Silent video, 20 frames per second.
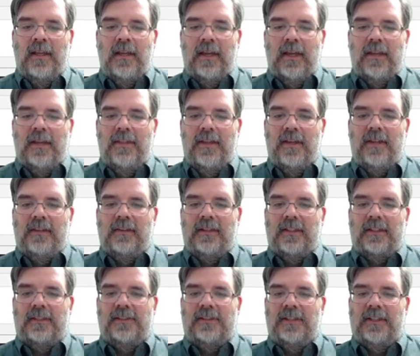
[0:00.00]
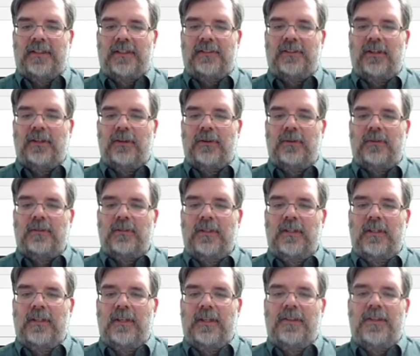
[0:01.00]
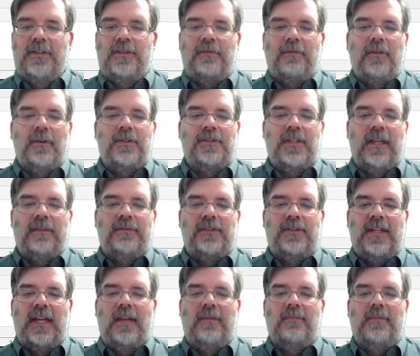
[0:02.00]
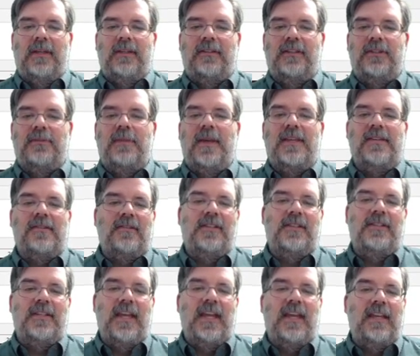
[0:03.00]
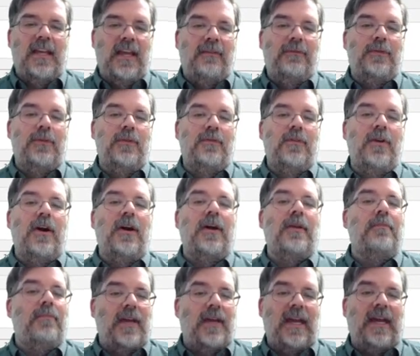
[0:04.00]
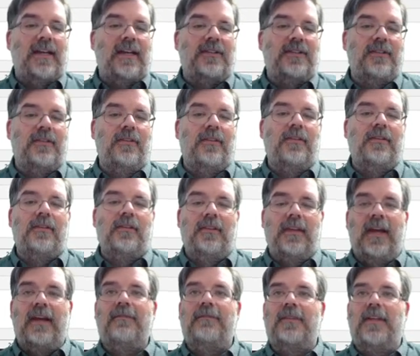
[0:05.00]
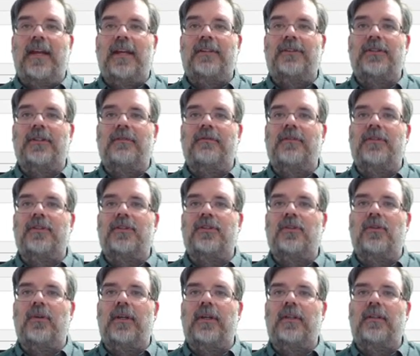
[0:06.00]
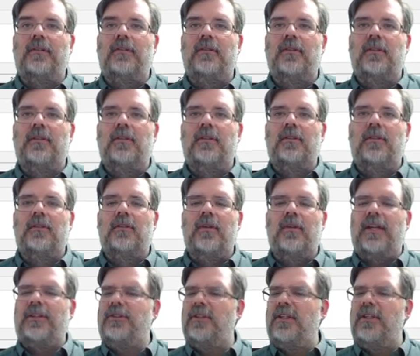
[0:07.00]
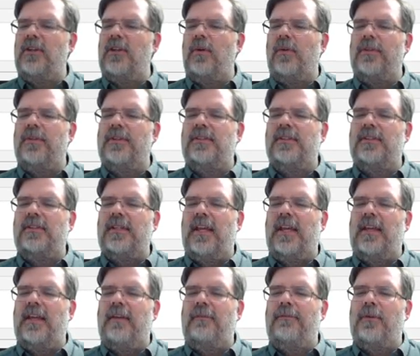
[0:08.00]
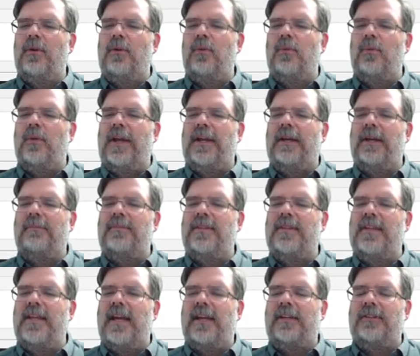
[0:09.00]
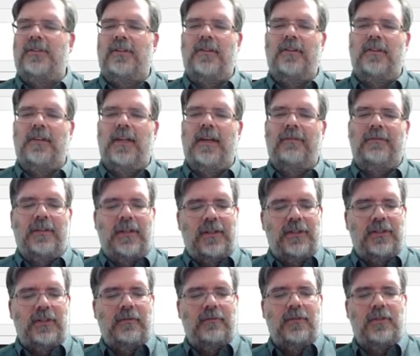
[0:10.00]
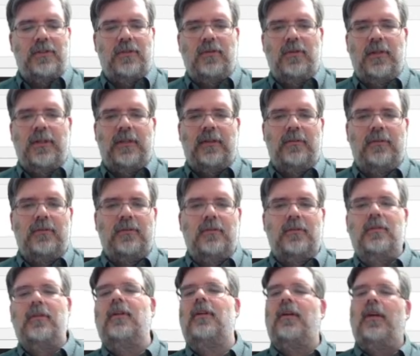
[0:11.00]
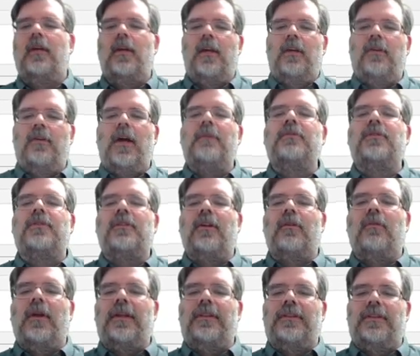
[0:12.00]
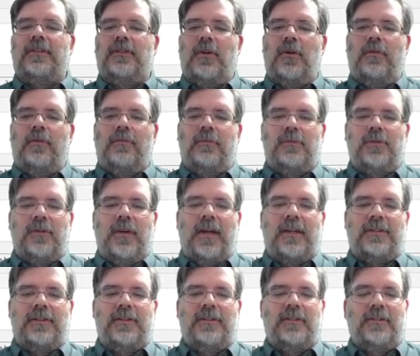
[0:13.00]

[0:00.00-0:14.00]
And then, let's see, so this first if statement is basically saying if you've gone past the left edge of the screen. Actually, no, this is saying if you're right up next to the left edge of the screen. Now, I'm just going to write this code from scratch.